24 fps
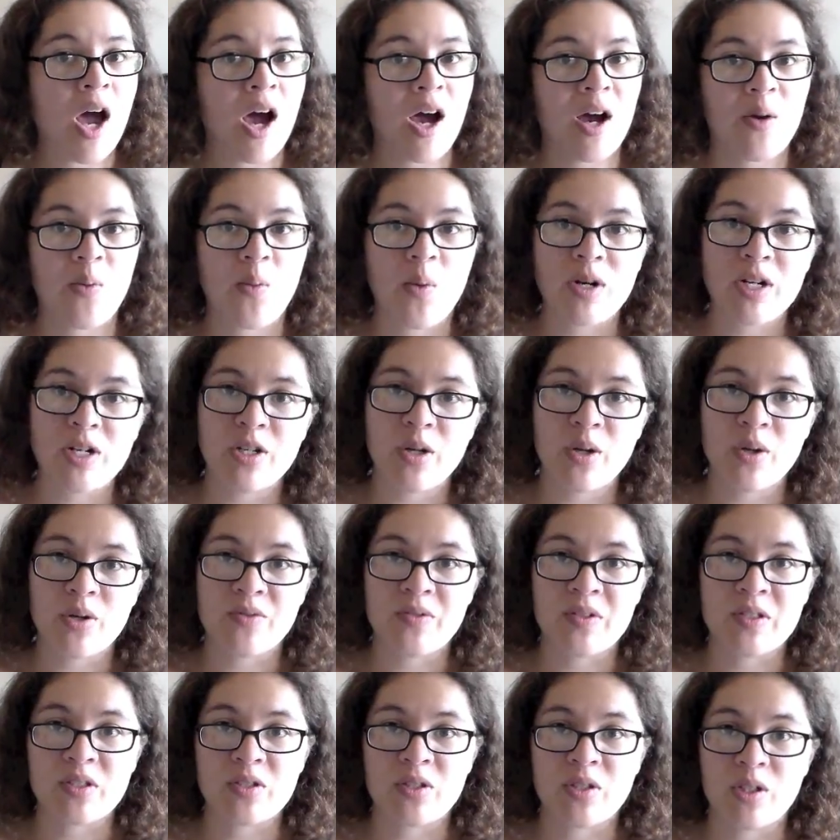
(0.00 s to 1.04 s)
I want to know
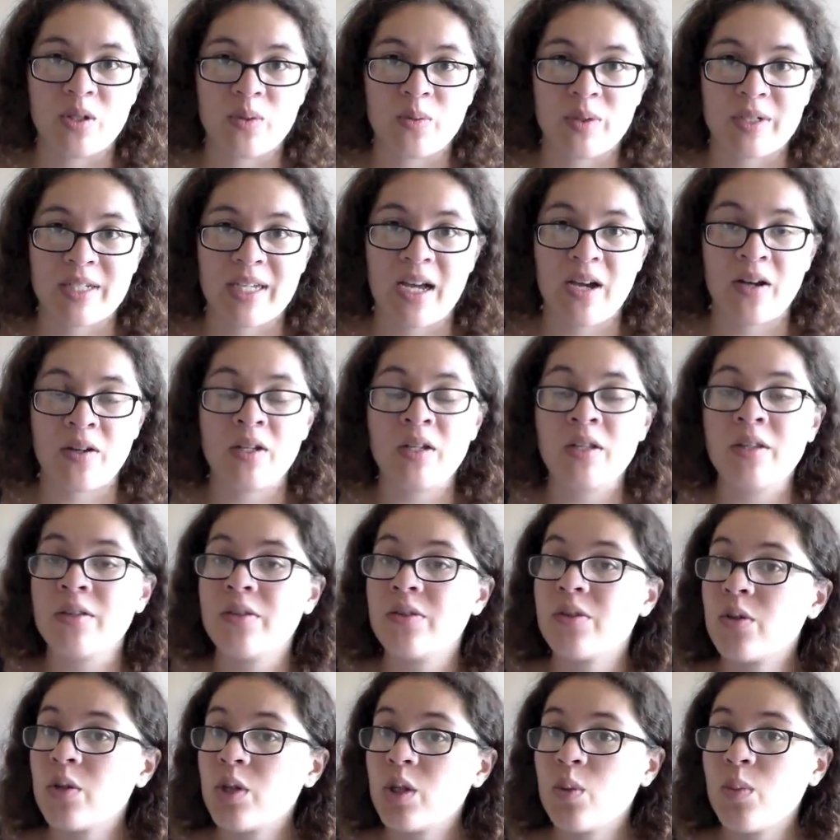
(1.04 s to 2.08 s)
if it's going to work out.
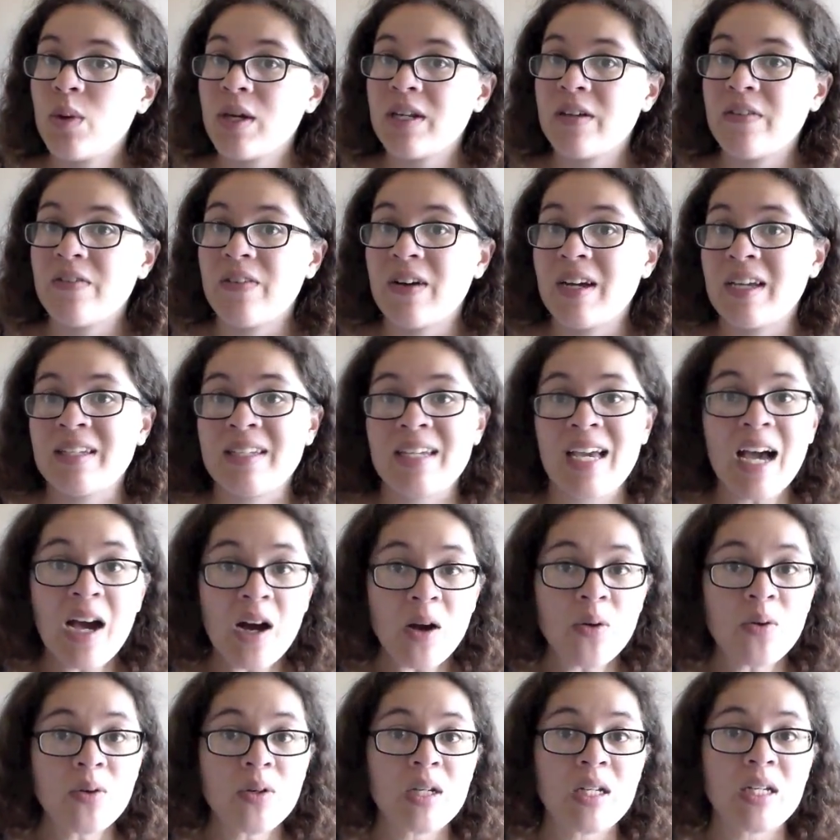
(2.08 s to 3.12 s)
The only way to find
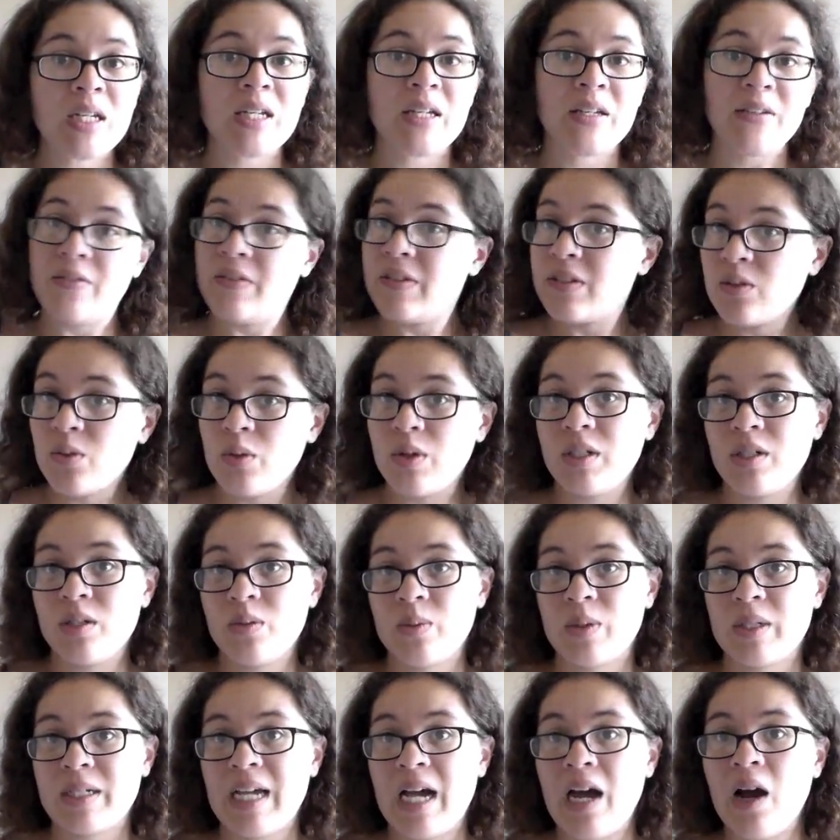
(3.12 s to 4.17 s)
out if it's going to
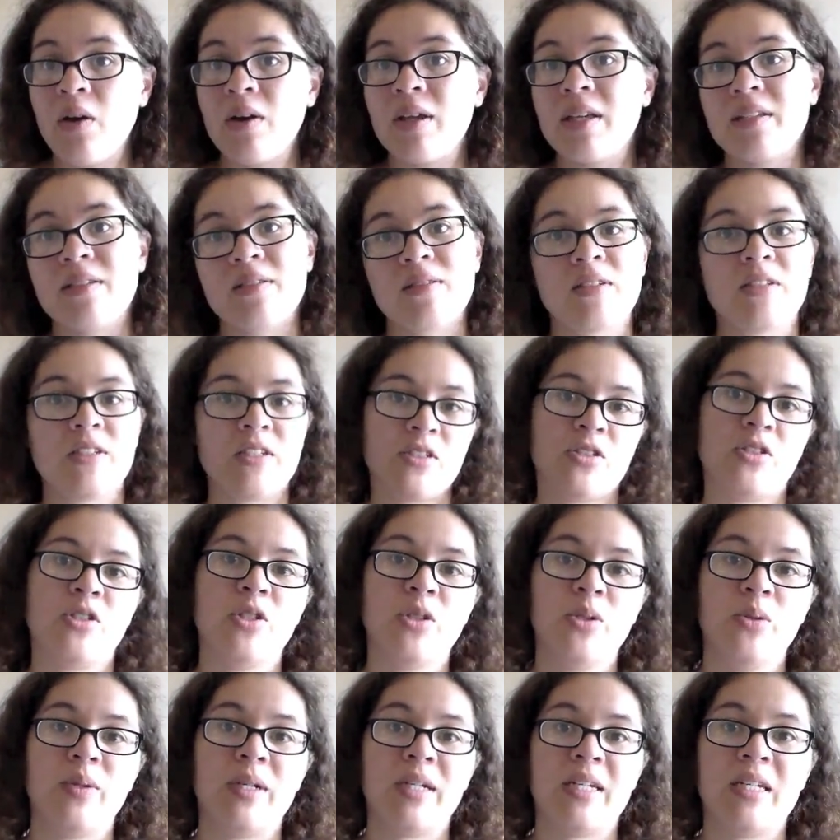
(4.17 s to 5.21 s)
work out is to just
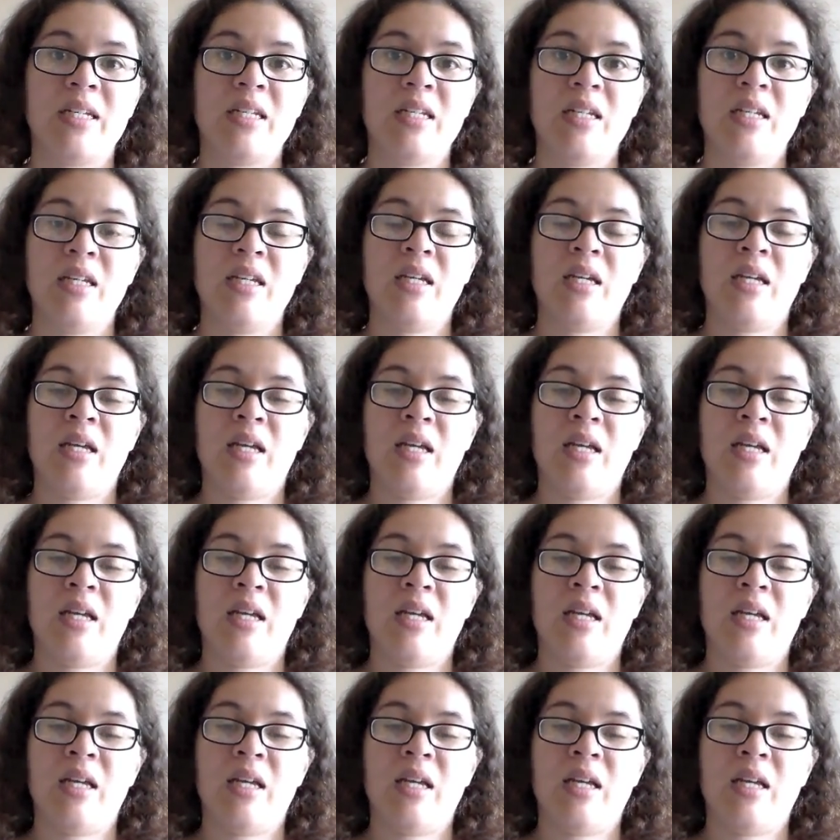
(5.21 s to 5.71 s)
do it